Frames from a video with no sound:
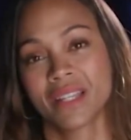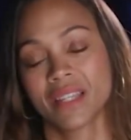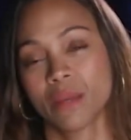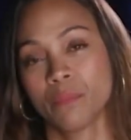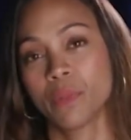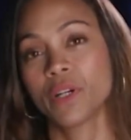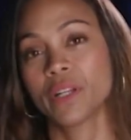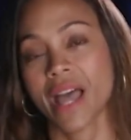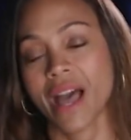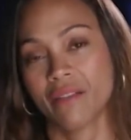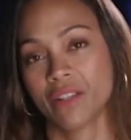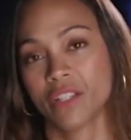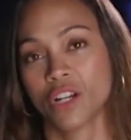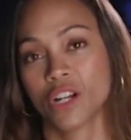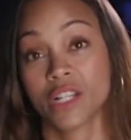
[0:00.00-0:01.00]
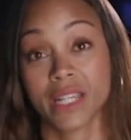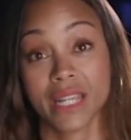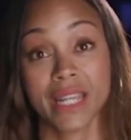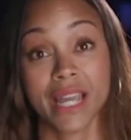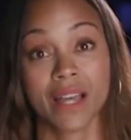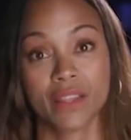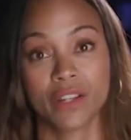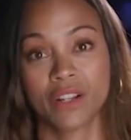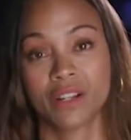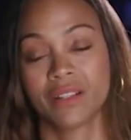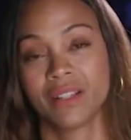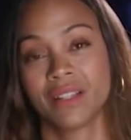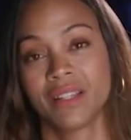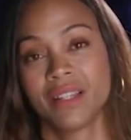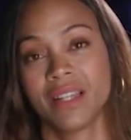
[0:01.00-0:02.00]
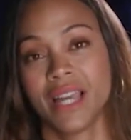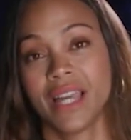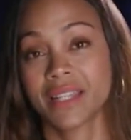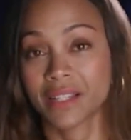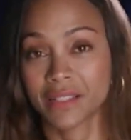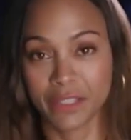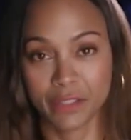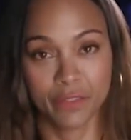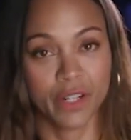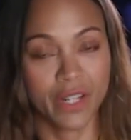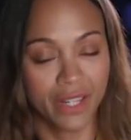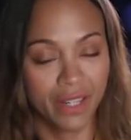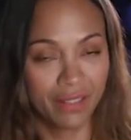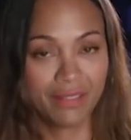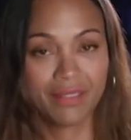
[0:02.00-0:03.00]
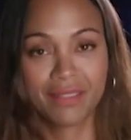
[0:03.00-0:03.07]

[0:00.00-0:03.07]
that put Avatar together and delivered it